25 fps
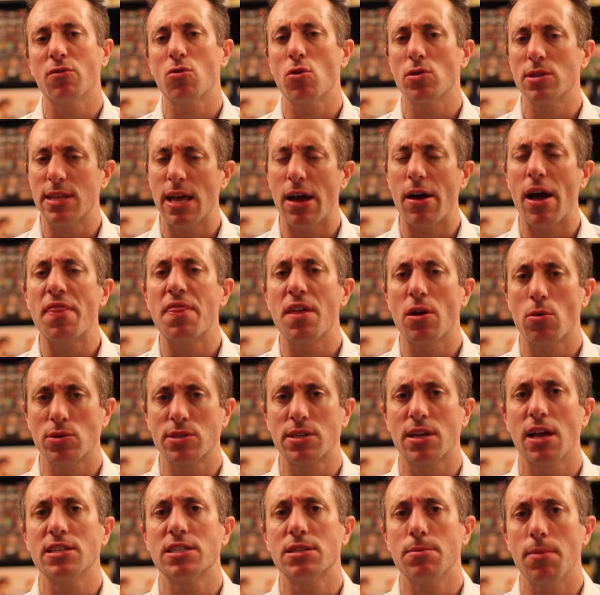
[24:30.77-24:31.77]
Of course, that I think
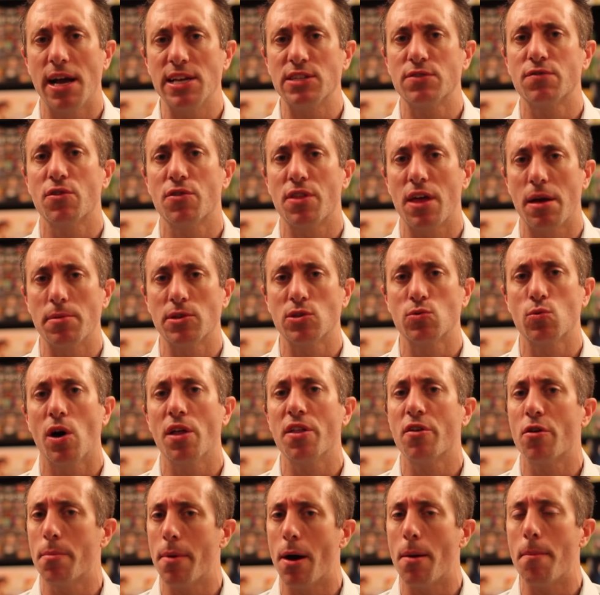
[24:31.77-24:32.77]
was customized for them as
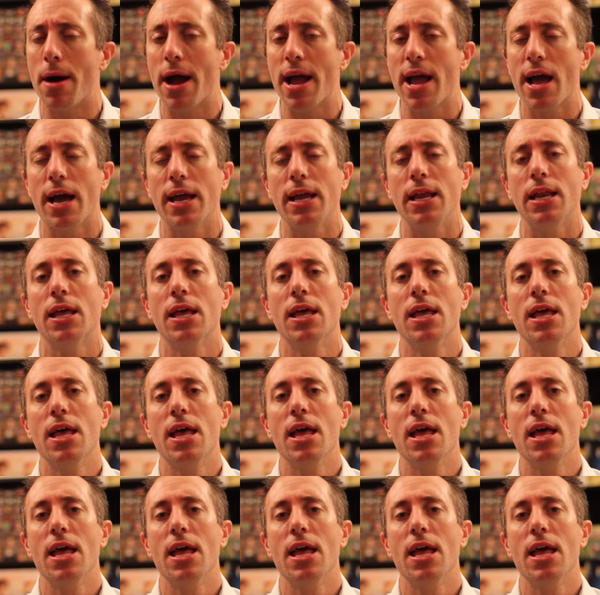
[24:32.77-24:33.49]
well. They're about my height.